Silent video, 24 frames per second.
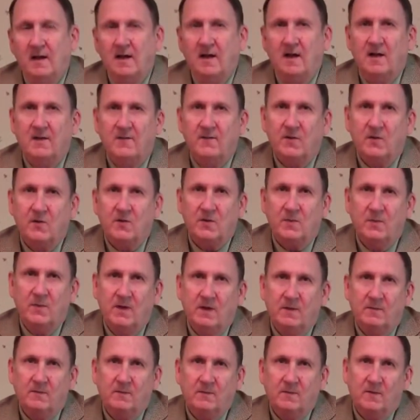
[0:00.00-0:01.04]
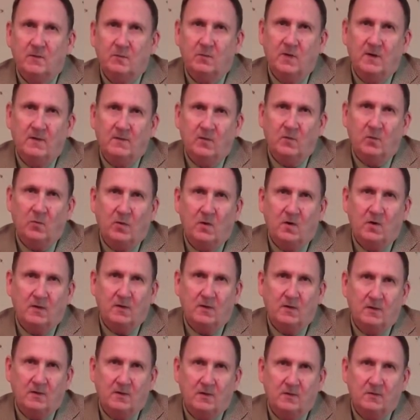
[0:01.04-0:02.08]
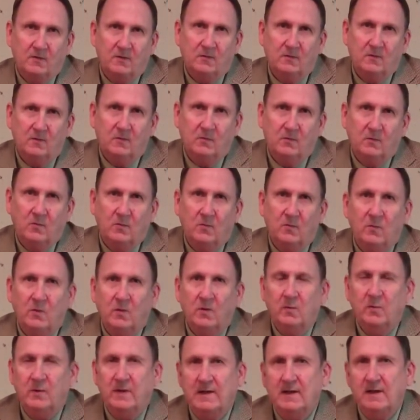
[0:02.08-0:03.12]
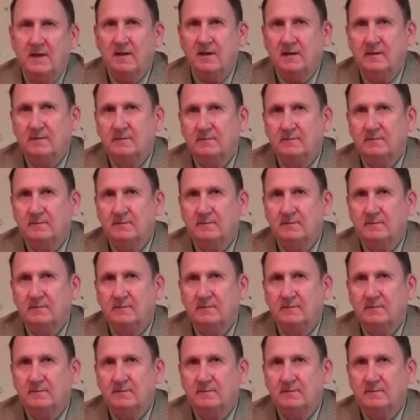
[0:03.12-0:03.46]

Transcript: I first met Reverend Walker when we